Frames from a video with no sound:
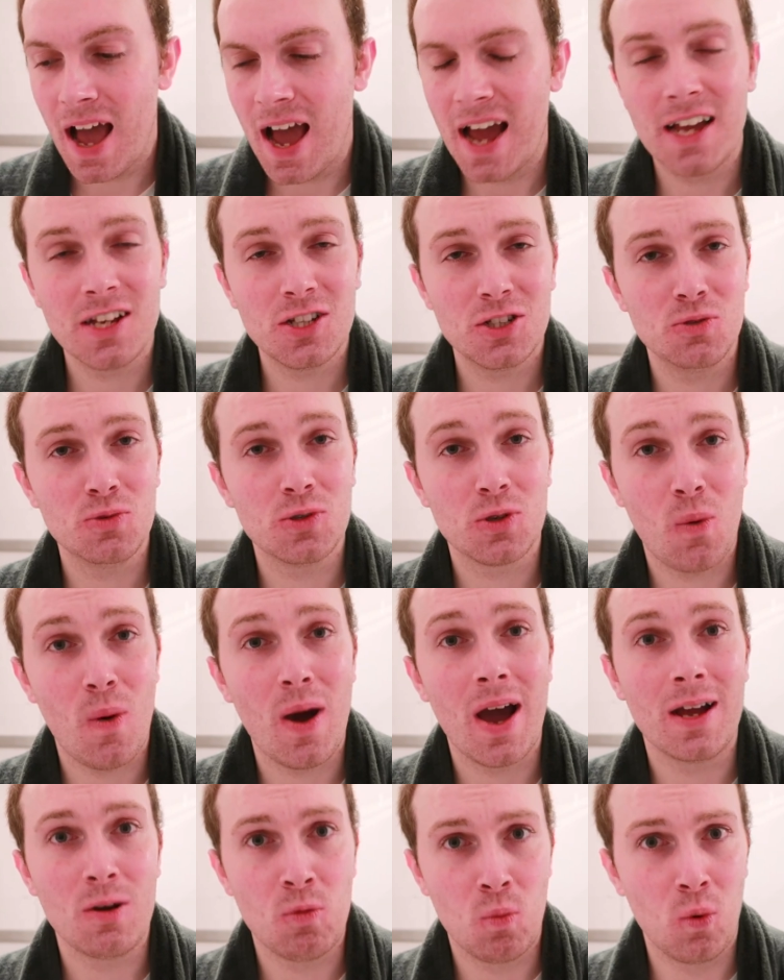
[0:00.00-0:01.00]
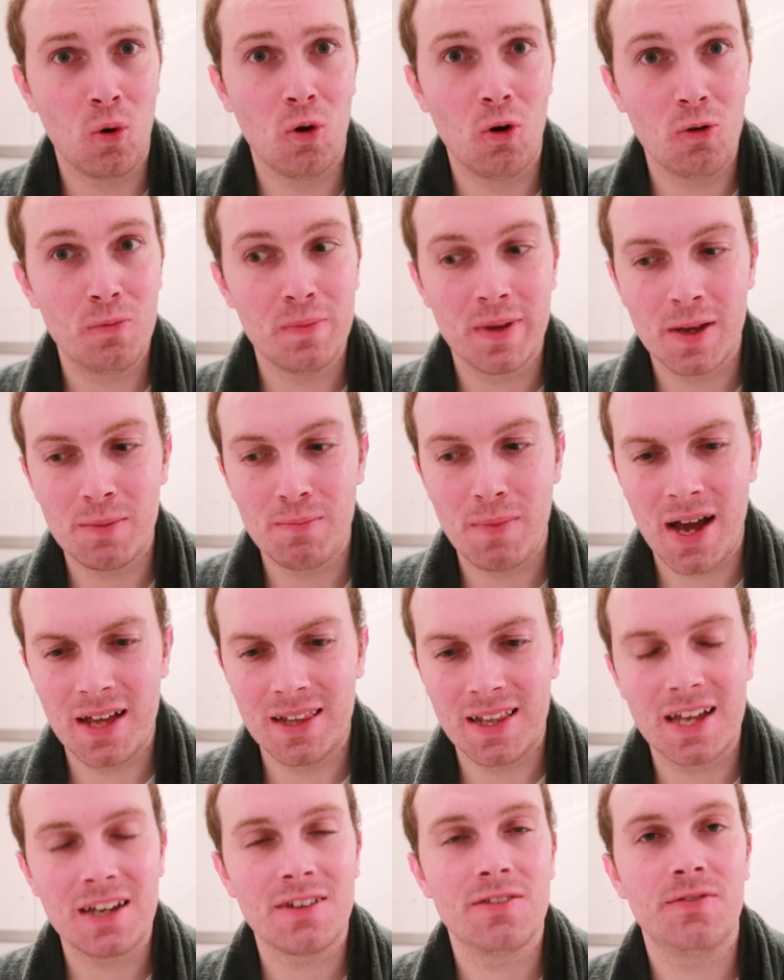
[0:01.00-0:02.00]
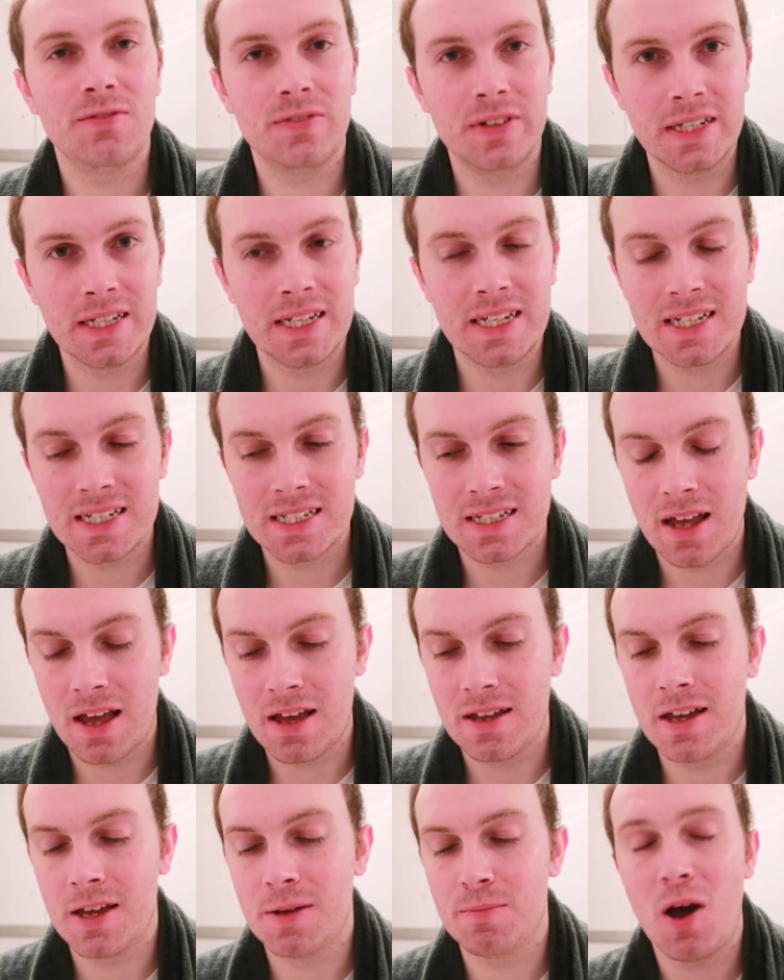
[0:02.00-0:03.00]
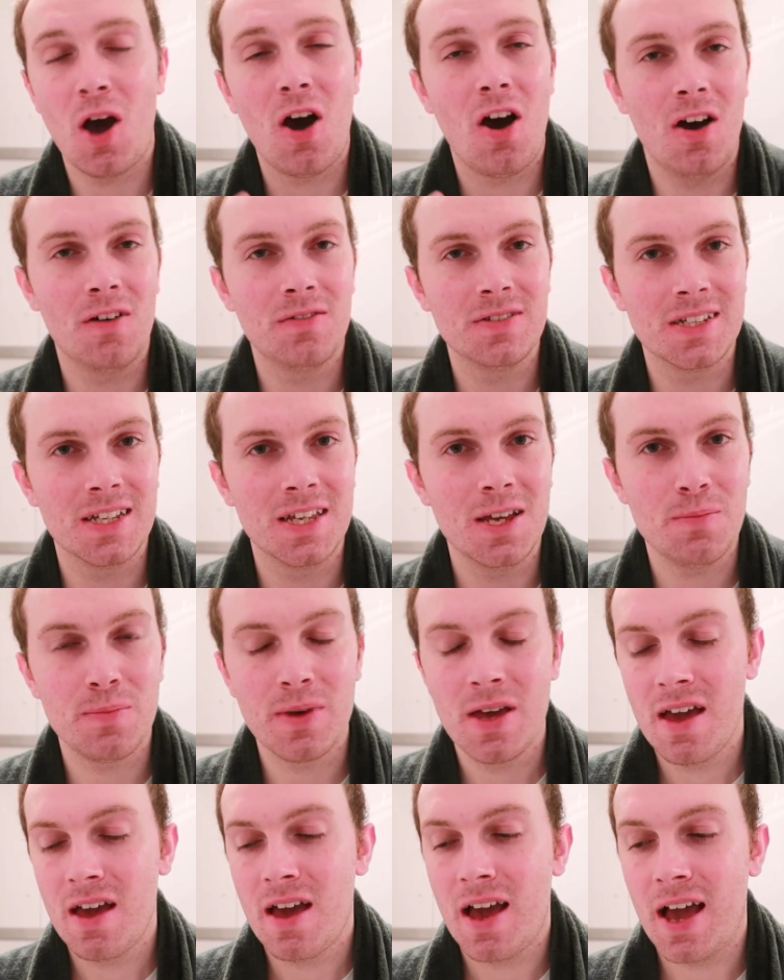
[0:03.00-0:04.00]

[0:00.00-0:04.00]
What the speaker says: I actually was quite warm in my like fleece half zip